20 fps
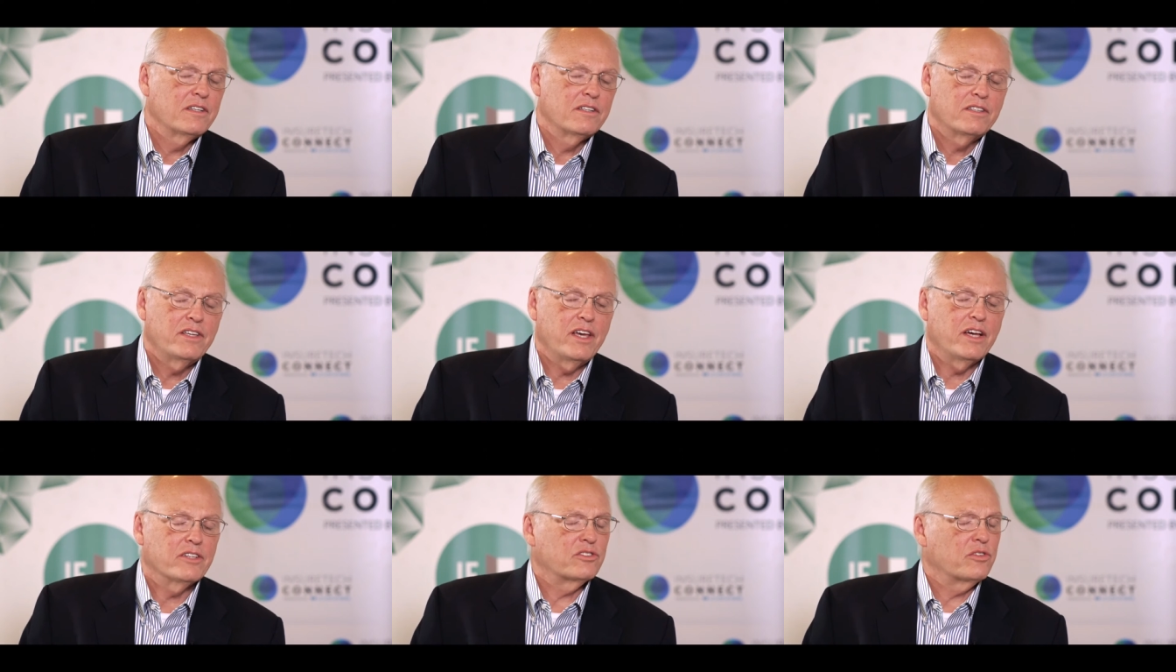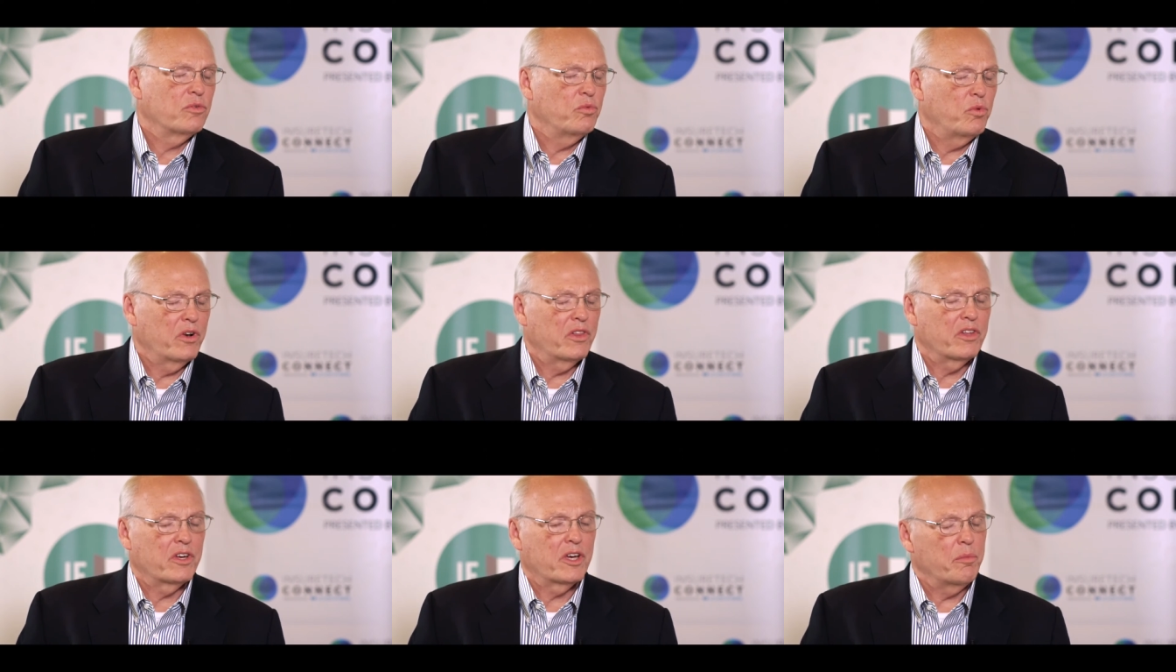Yeah. So
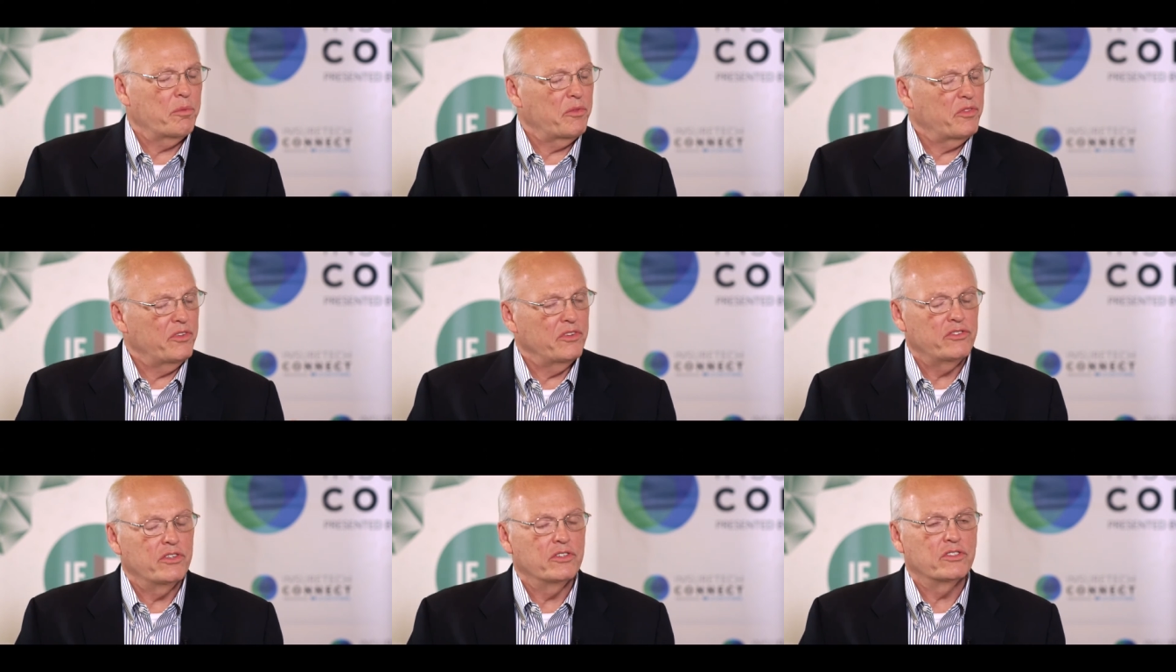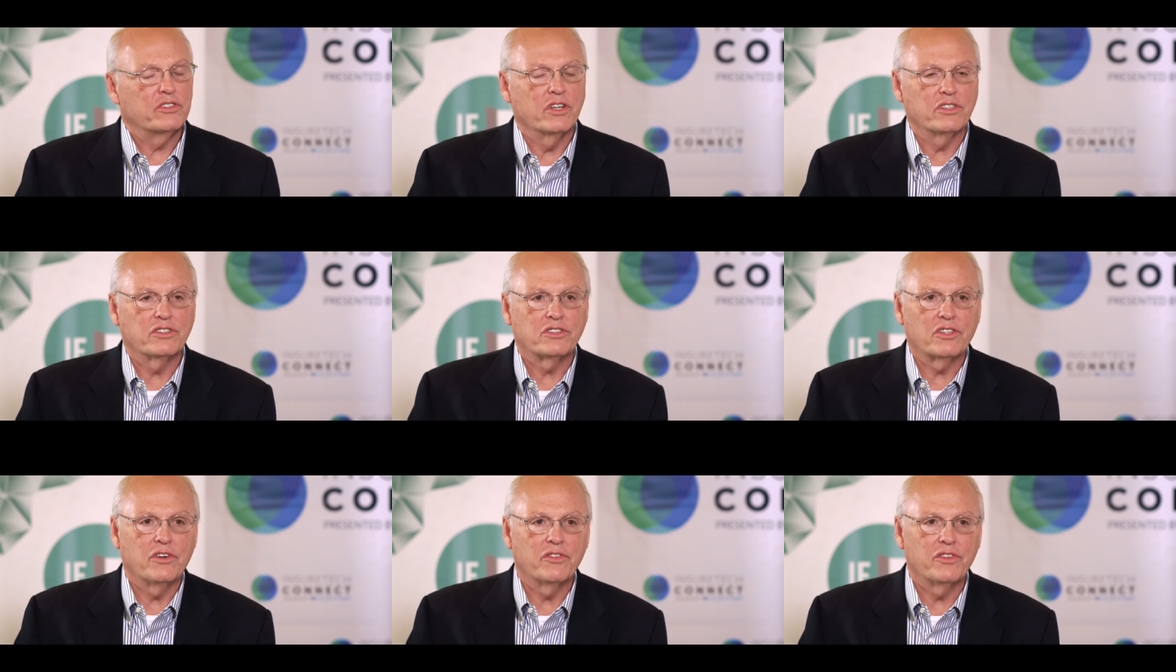one of the couple of things you
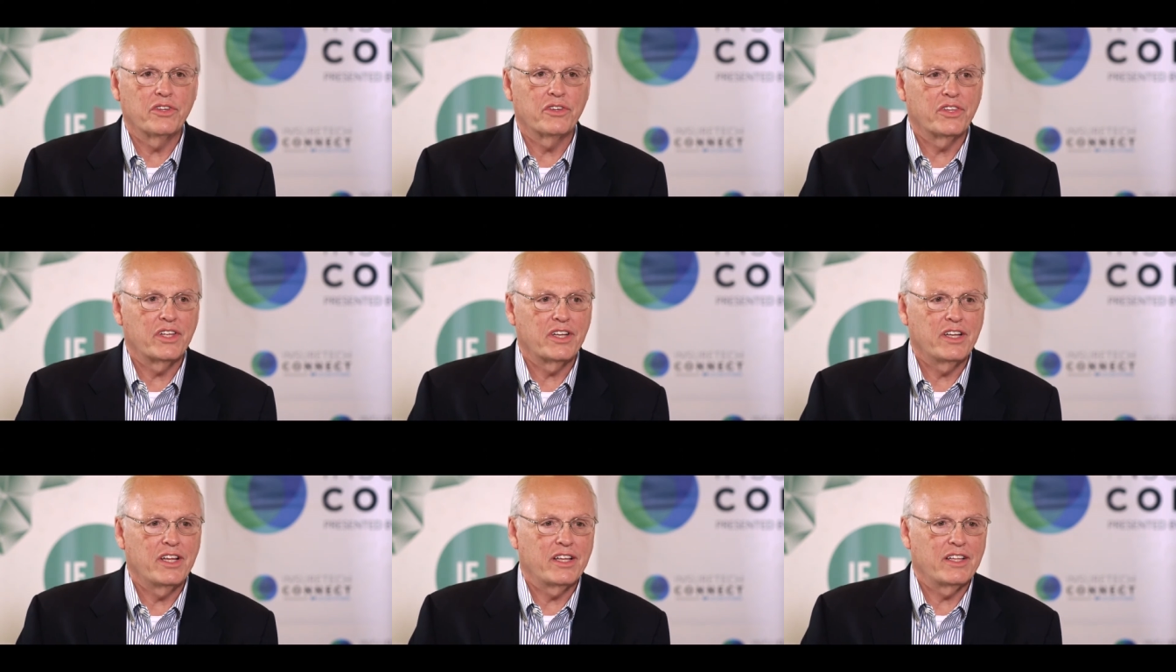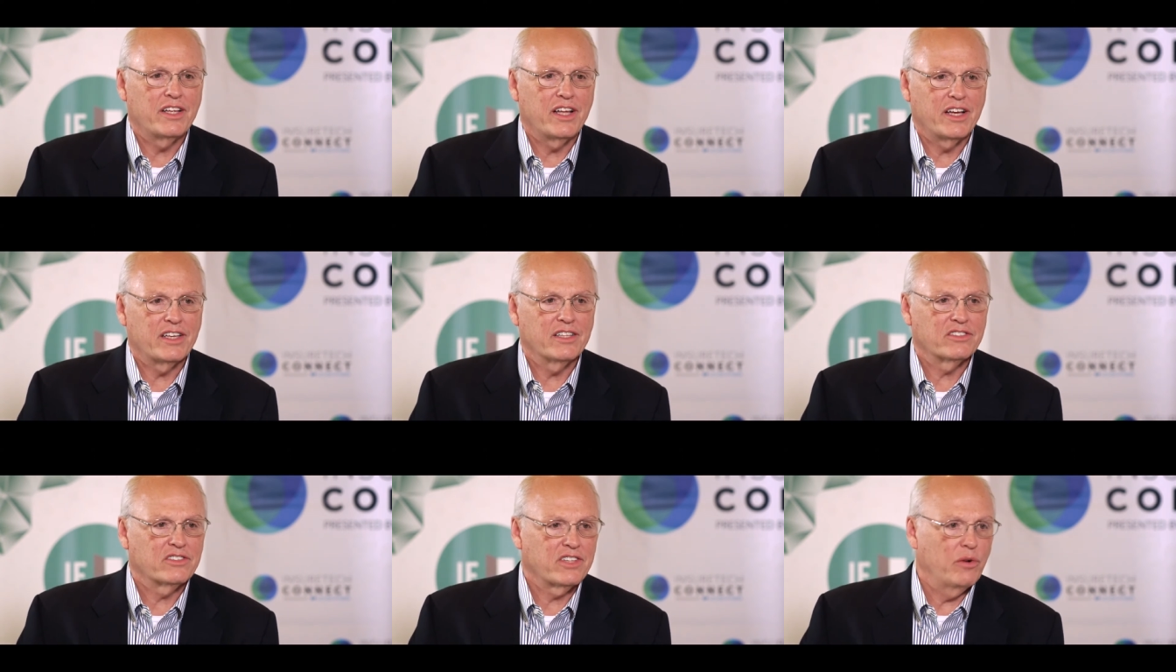touched on there that
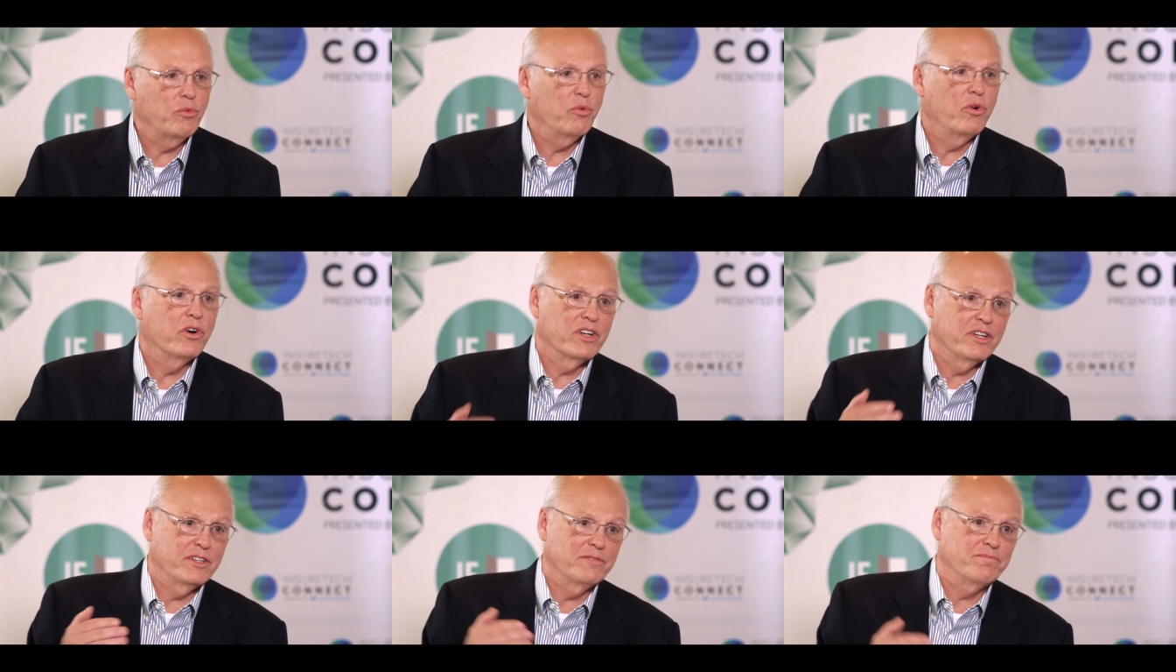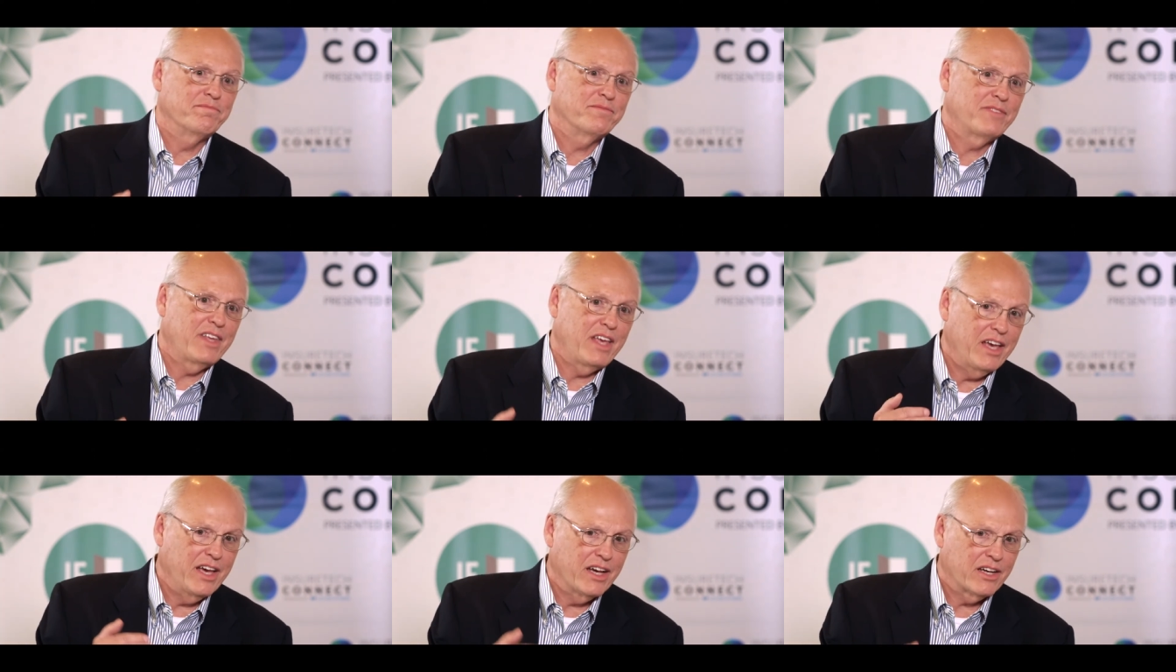I guess I want to
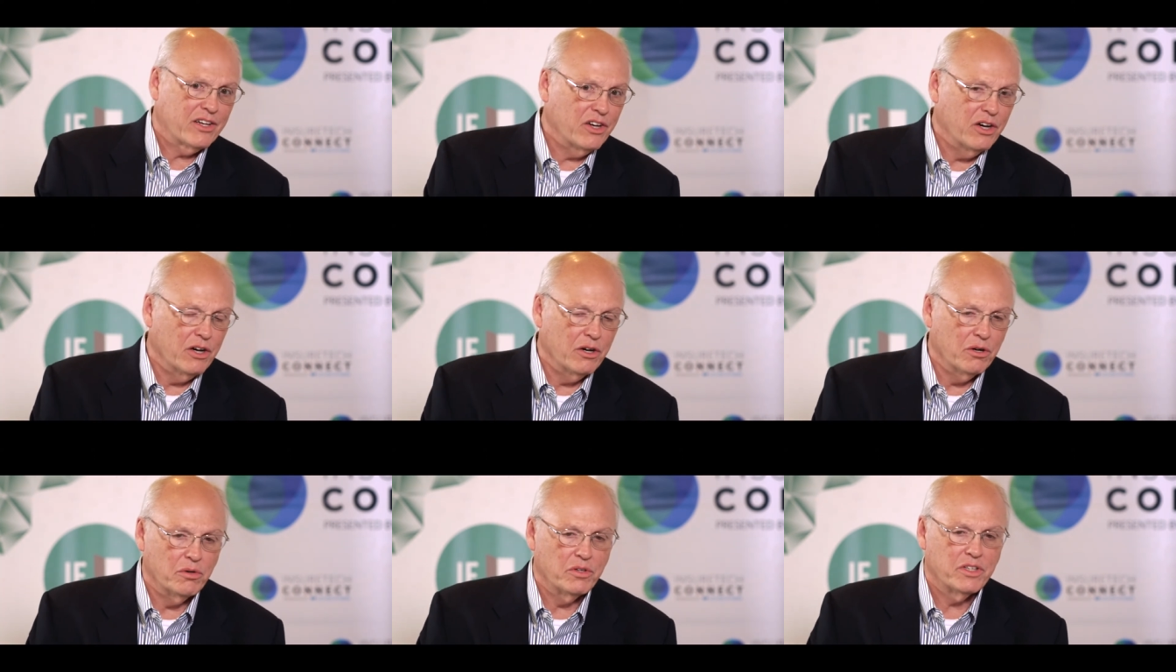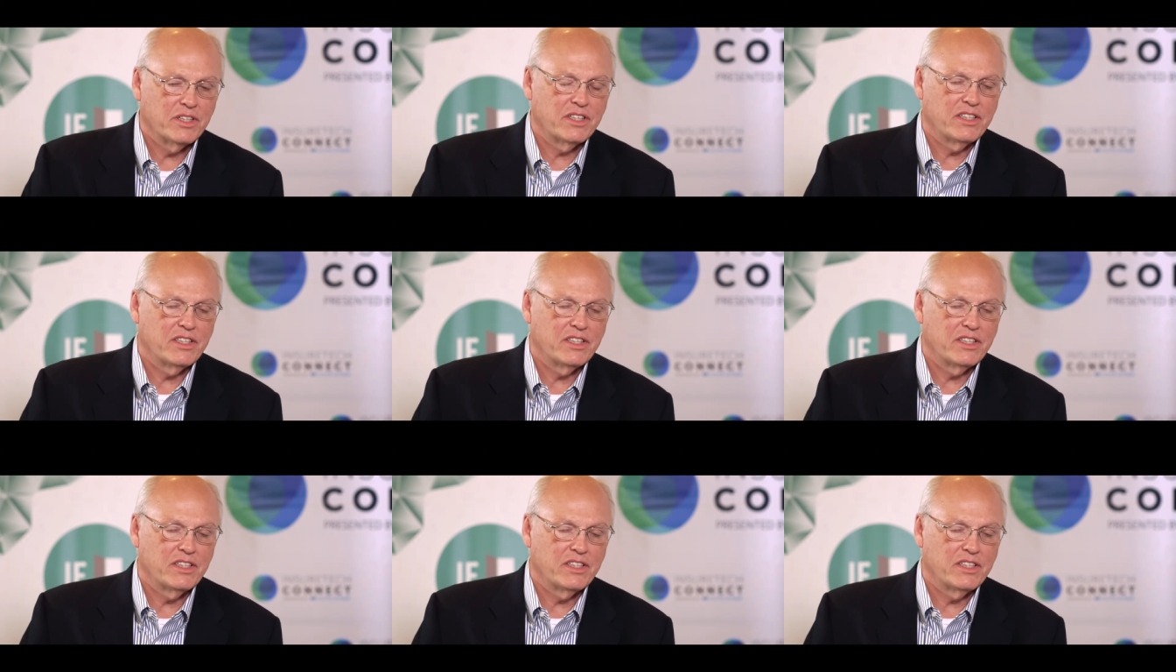echo